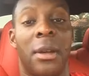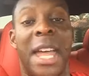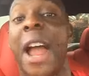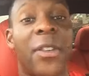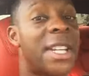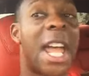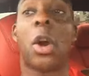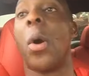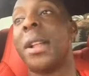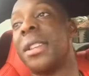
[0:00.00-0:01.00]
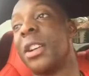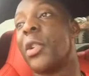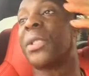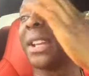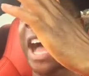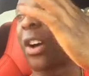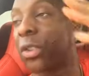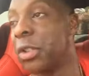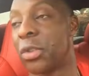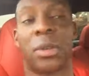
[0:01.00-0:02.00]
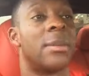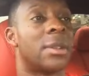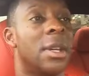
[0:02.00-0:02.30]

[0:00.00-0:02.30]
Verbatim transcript: Every day, go out there and go see the house of your dreams.